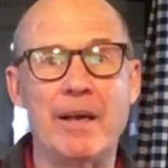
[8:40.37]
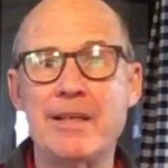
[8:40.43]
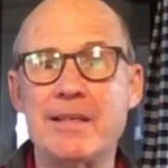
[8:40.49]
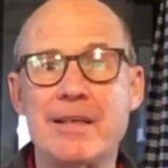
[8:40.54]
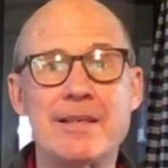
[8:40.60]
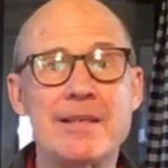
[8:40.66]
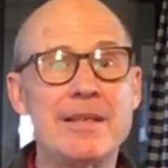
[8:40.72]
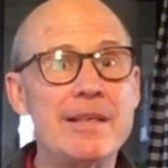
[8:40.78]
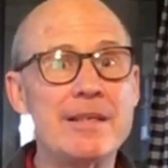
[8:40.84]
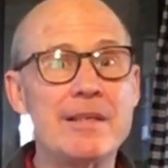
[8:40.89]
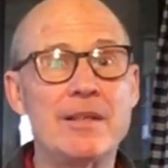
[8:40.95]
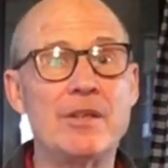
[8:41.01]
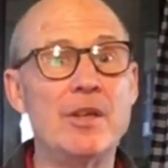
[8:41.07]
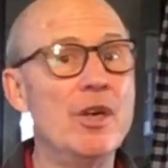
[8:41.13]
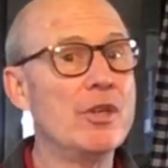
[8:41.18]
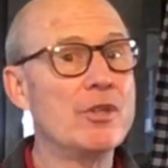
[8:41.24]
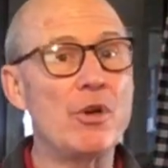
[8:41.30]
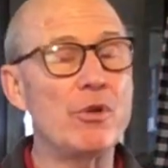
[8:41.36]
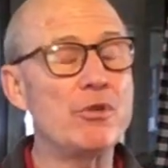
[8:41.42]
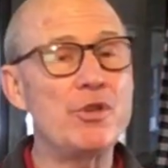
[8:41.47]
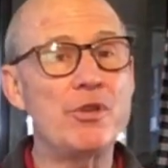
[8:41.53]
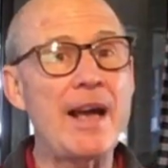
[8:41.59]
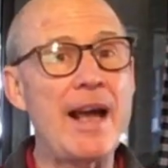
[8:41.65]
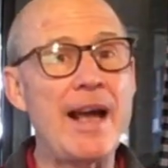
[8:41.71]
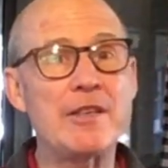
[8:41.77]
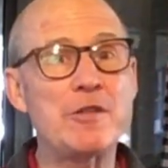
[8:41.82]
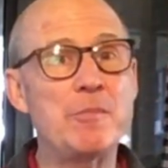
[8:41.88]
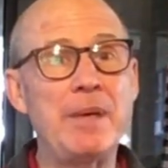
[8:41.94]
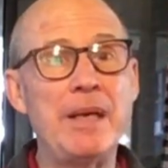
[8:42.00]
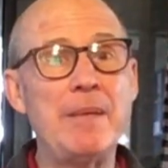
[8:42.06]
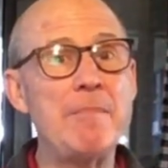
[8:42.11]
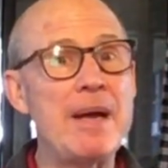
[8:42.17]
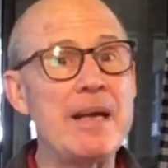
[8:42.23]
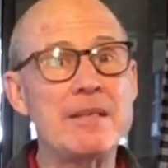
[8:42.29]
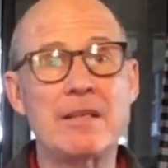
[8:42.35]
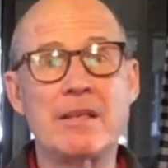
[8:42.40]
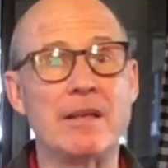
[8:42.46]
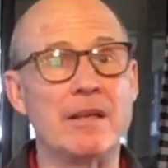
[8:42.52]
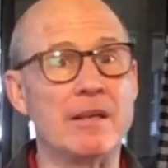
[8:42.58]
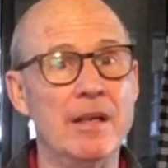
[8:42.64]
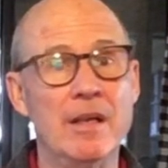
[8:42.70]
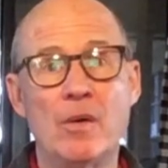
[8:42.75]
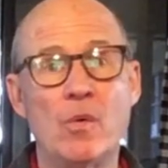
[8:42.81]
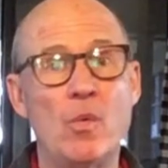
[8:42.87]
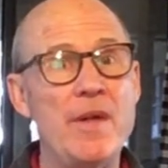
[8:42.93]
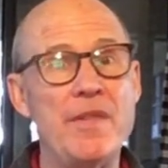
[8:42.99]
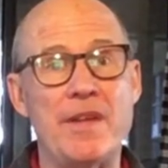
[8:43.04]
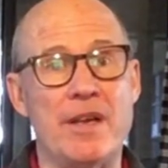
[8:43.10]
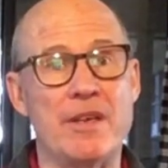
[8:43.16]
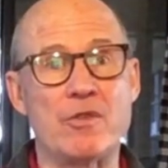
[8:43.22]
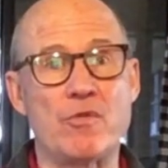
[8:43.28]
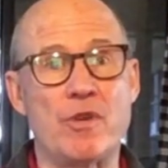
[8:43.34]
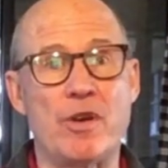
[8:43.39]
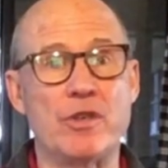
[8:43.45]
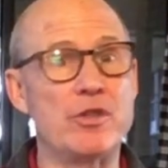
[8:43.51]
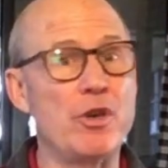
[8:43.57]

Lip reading: He says, "Listen, don't you guys be messing with Ezra.